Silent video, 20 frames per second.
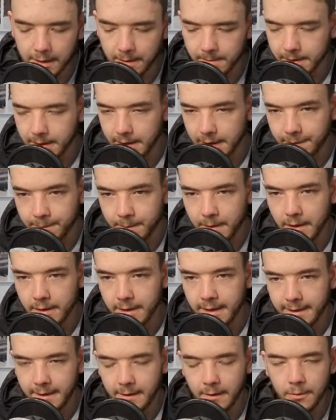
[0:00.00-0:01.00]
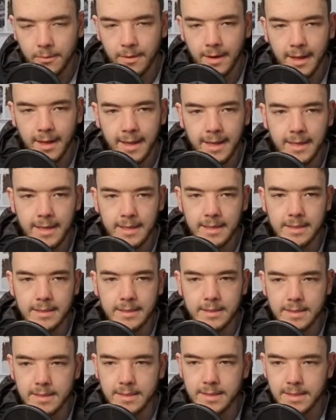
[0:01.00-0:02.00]
And I'm going to give Bernd Leno a
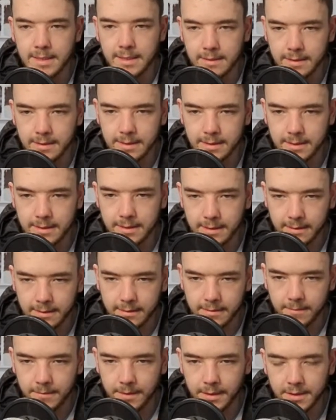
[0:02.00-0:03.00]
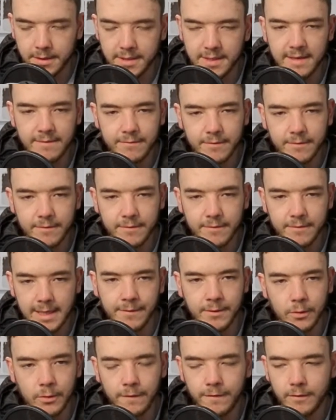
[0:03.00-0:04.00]
6 because he didn't really
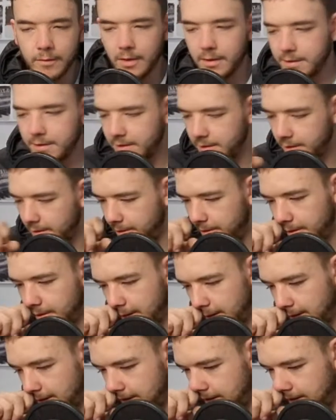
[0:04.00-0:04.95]
have an awful lot to do.